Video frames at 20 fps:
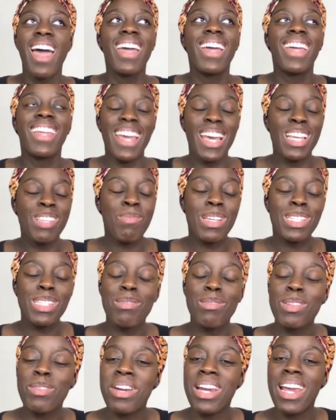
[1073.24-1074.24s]
yes, picked
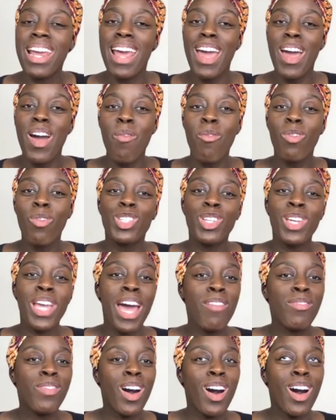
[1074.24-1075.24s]
up, don't worry. Would you
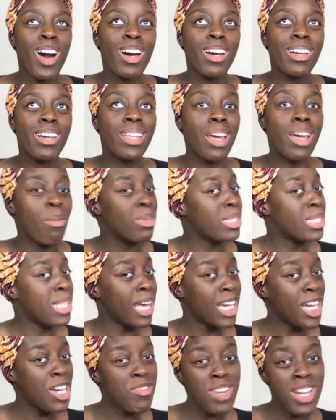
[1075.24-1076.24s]
ever go into
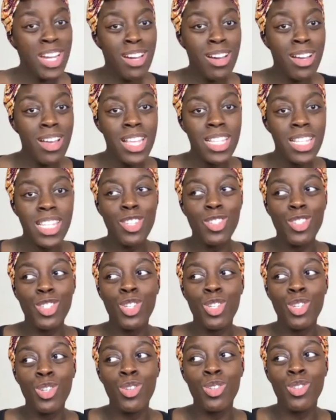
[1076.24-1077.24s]
that career, since
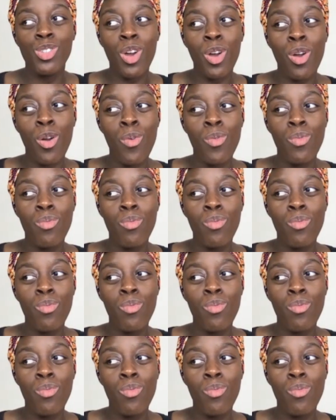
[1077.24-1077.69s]
you don't